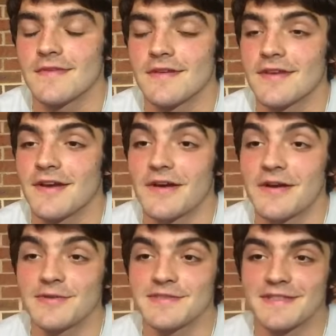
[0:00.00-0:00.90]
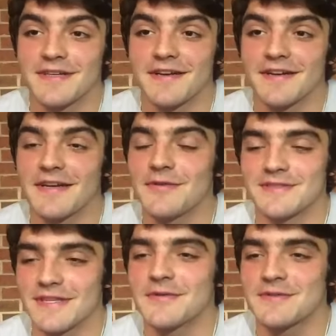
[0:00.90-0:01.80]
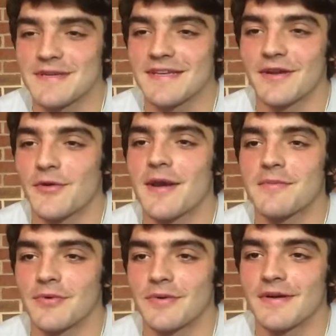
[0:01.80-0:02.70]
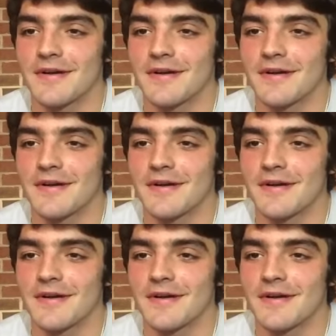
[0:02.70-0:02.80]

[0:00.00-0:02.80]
It was incredible.